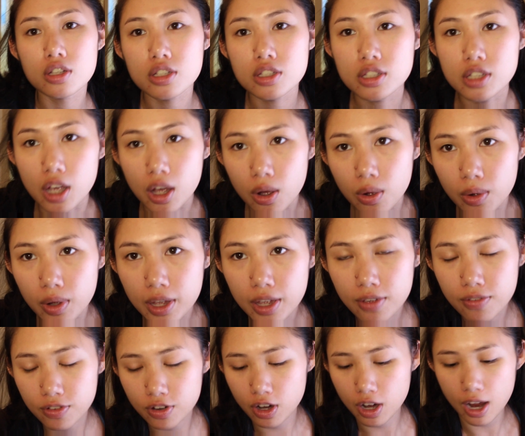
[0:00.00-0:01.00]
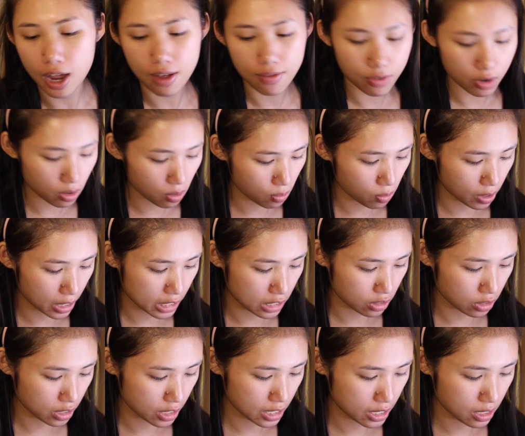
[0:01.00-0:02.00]
So if you're ever
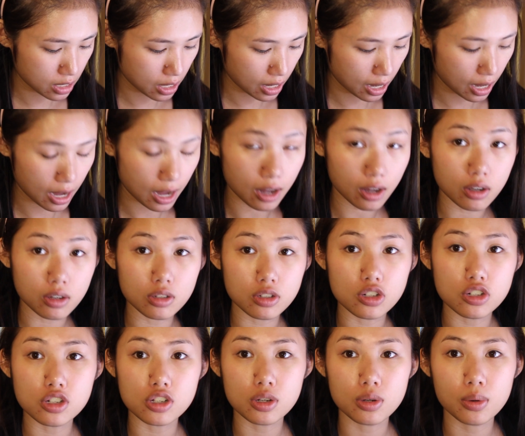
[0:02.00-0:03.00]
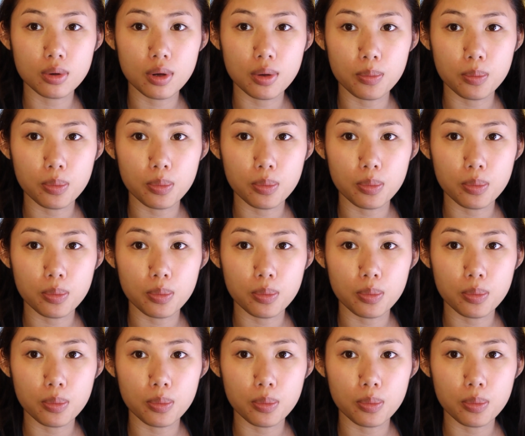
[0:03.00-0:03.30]
wondering how to do